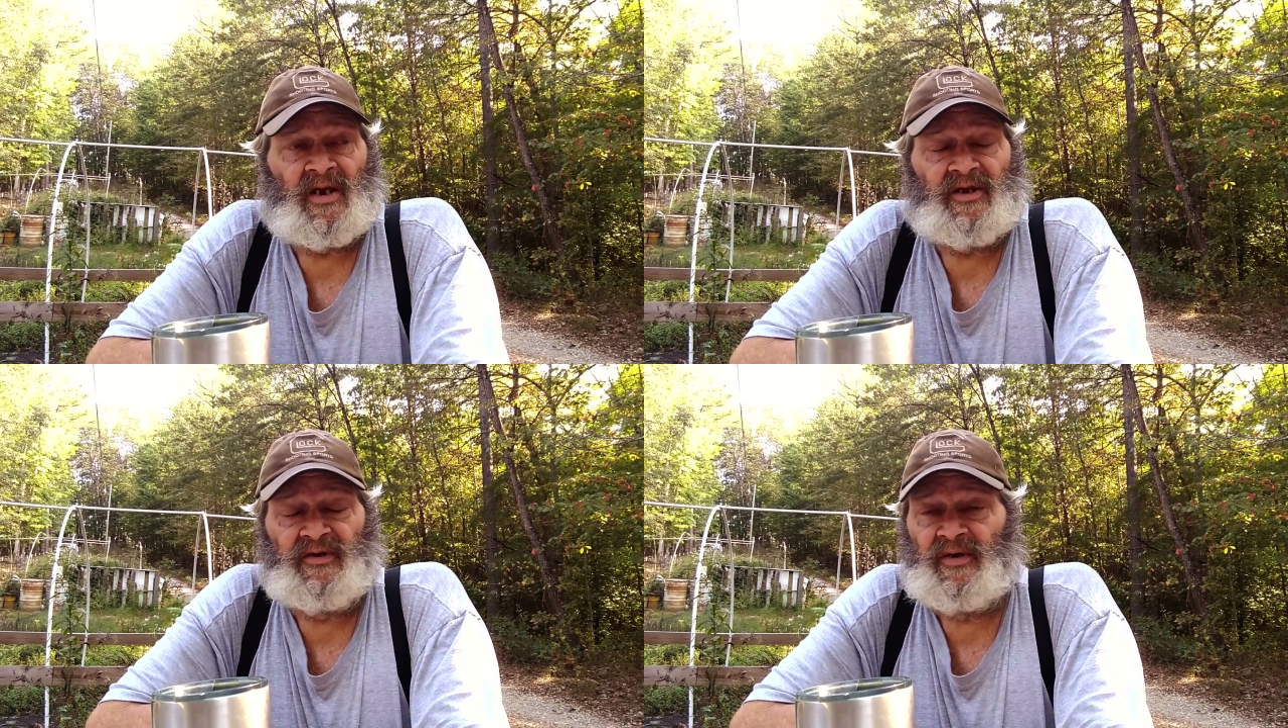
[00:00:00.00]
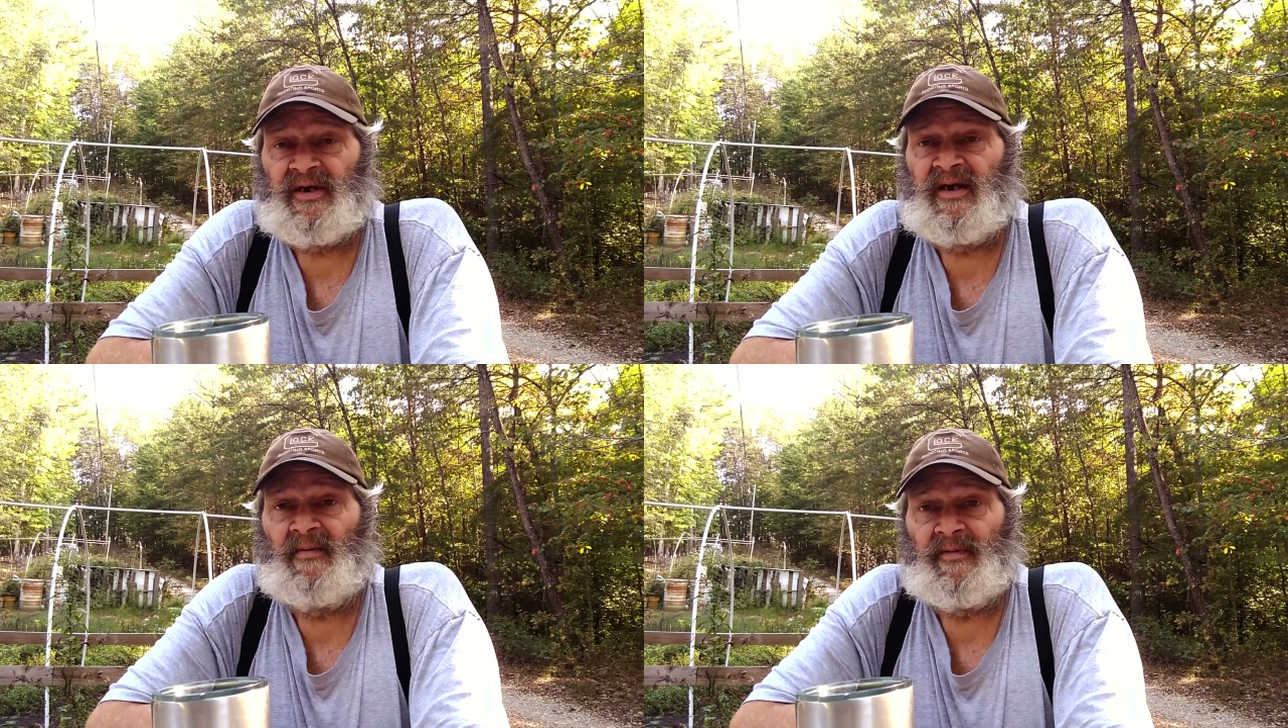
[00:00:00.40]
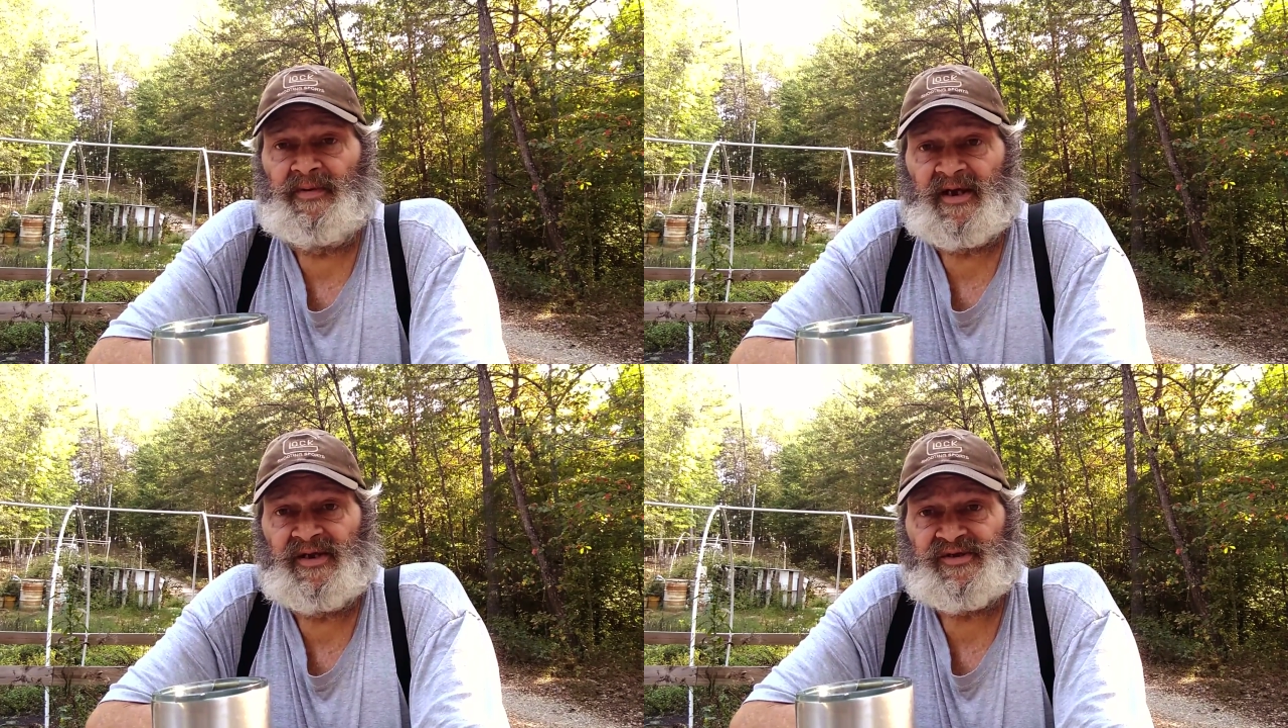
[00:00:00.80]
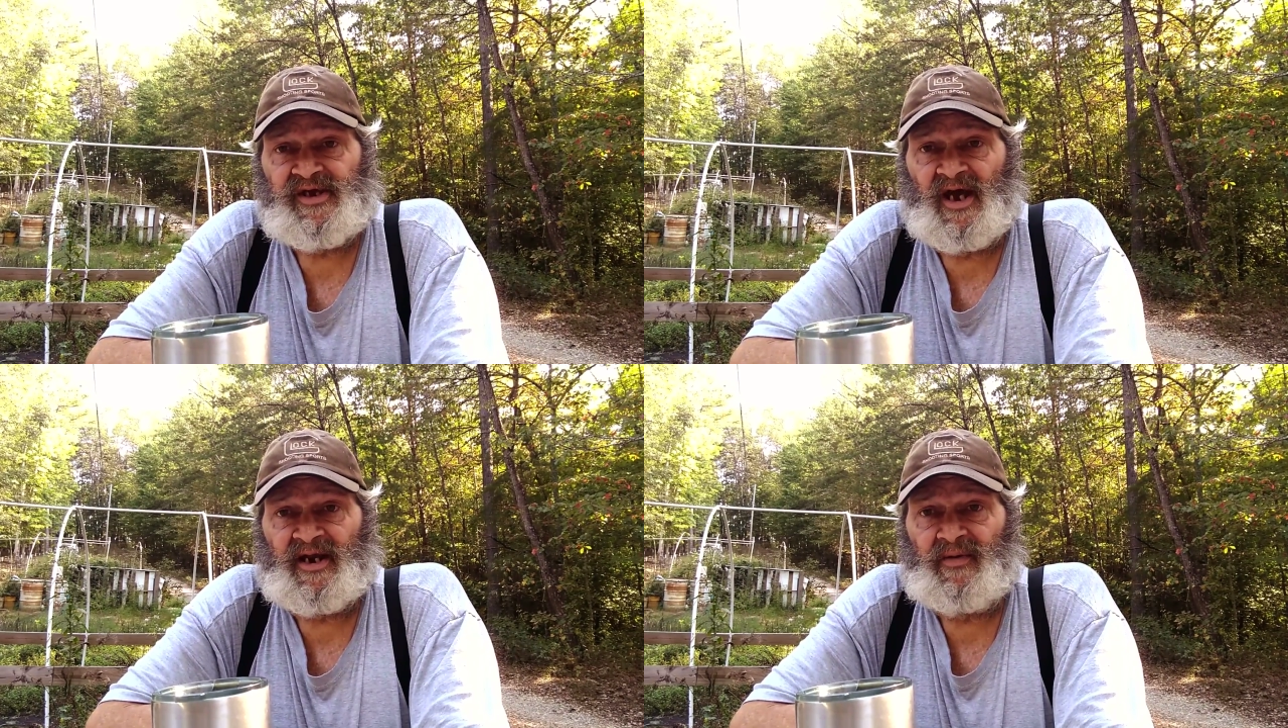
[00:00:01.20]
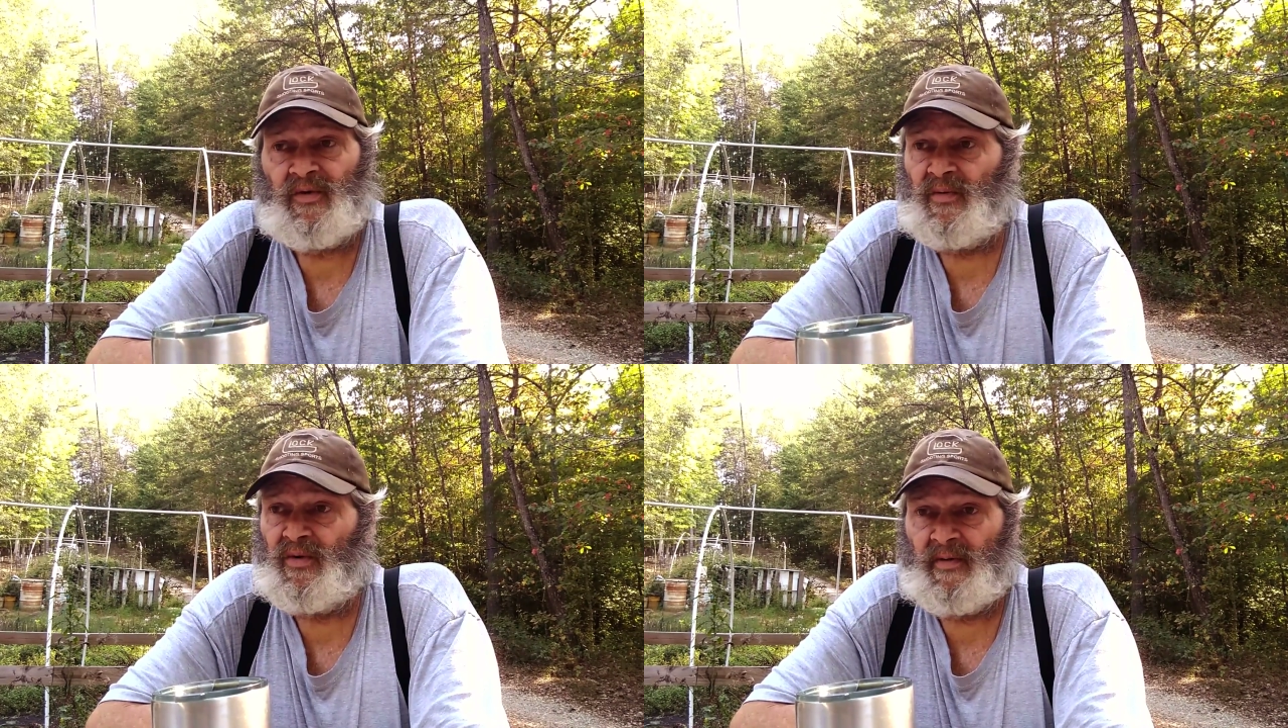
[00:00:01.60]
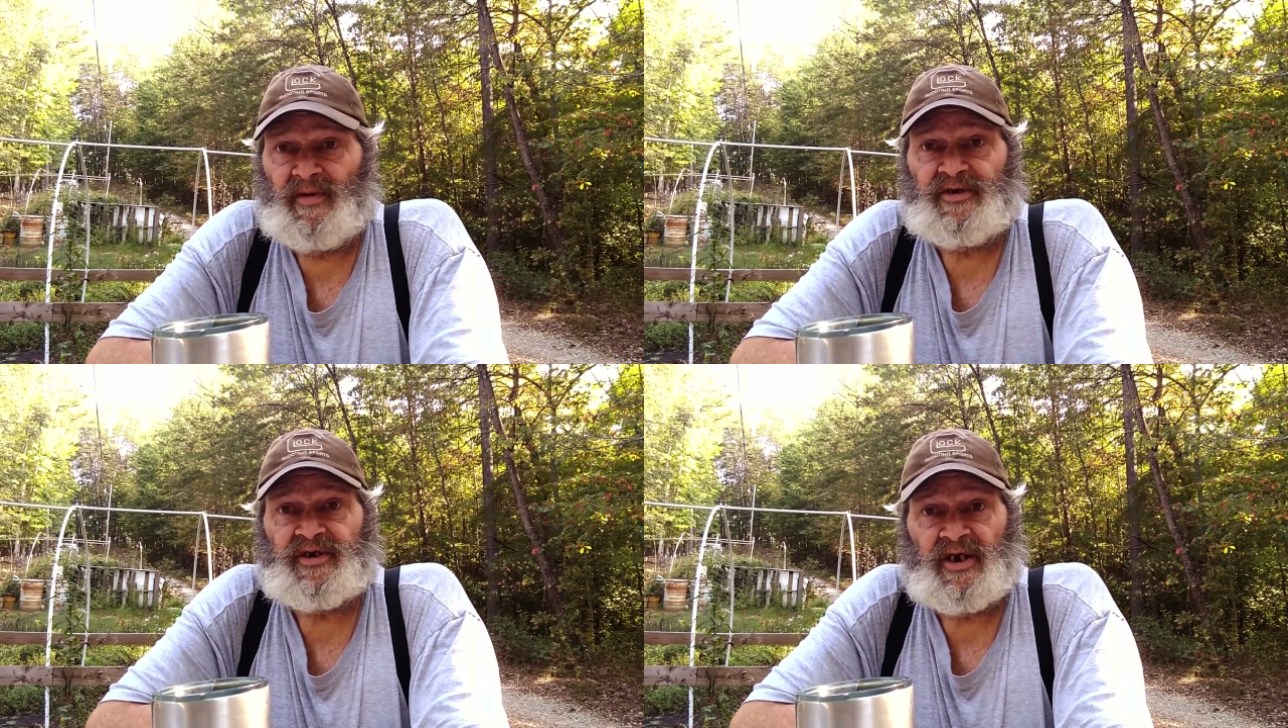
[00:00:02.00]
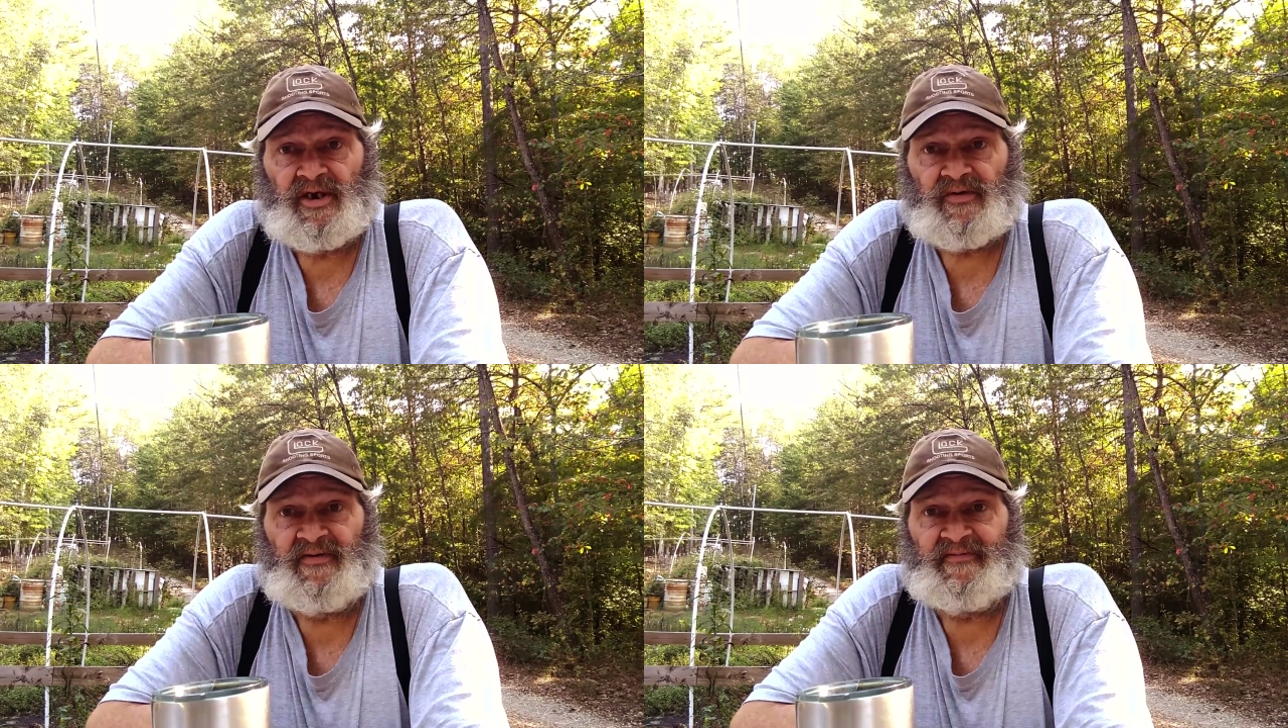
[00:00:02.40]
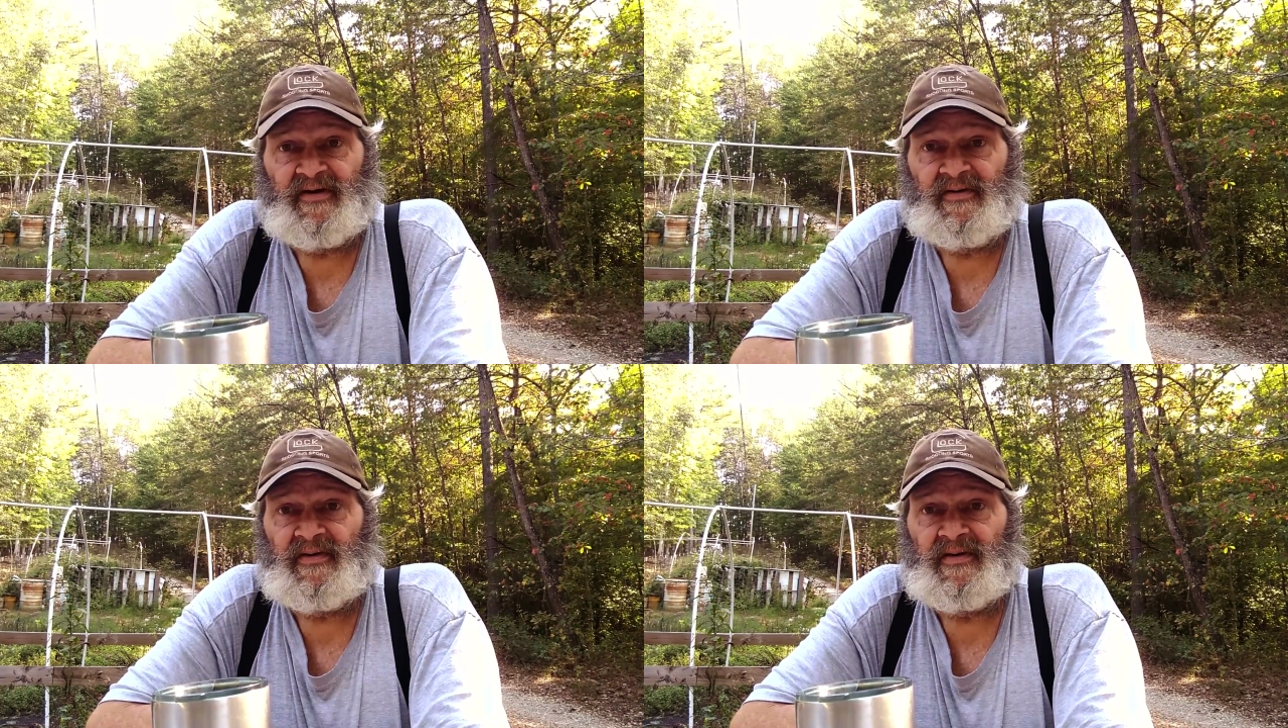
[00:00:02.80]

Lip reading: You want to come to Pickens County, where we're a bunch of country folk,